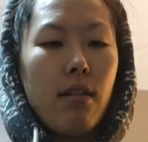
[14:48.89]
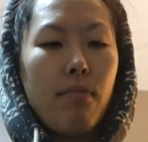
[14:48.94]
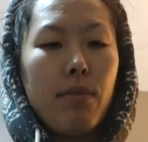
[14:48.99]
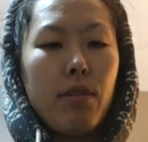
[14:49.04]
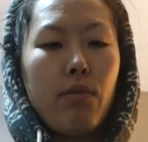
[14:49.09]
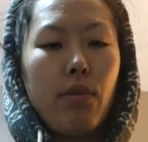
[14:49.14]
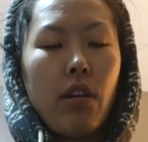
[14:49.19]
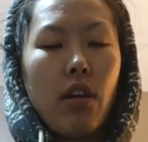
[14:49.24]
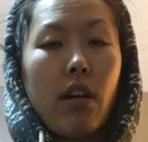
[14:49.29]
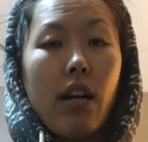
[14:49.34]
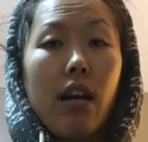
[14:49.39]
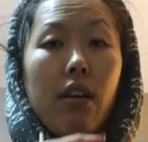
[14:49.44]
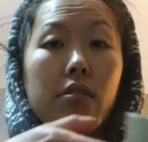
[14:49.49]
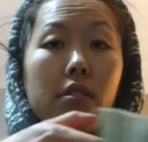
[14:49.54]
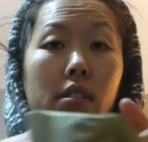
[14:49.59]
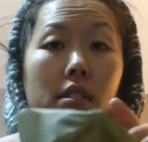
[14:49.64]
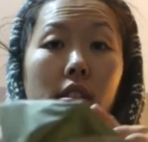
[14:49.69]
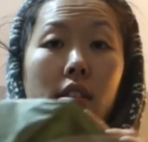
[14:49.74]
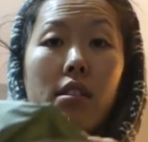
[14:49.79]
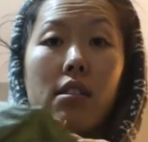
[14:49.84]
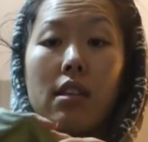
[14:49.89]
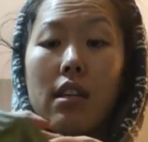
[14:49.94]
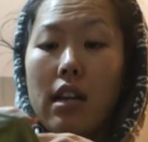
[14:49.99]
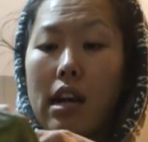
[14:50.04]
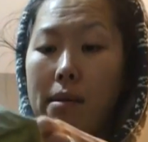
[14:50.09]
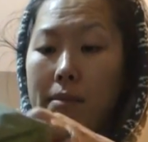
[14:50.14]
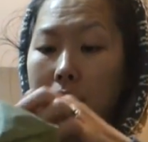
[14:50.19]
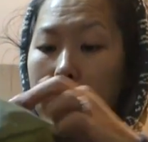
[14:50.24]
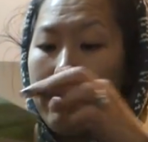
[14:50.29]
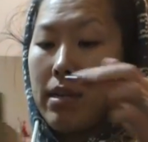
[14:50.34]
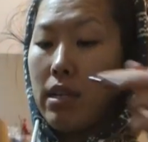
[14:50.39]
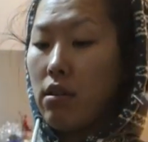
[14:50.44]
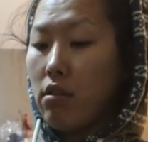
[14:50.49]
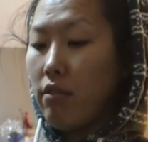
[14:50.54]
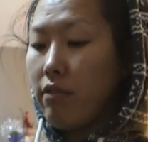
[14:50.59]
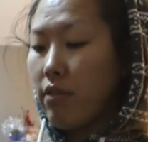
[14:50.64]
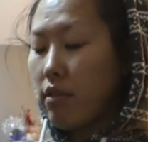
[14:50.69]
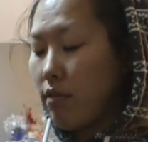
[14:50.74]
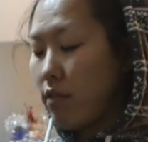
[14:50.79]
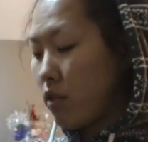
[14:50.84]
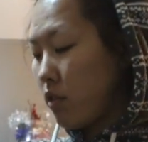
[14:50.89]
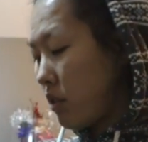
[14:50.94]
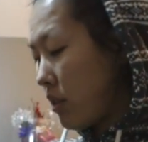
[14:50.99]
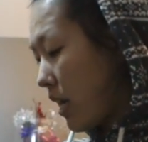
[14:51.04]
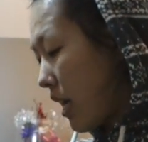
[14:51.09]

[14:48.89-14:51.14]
between our houses, and I'm gonna meet her for the first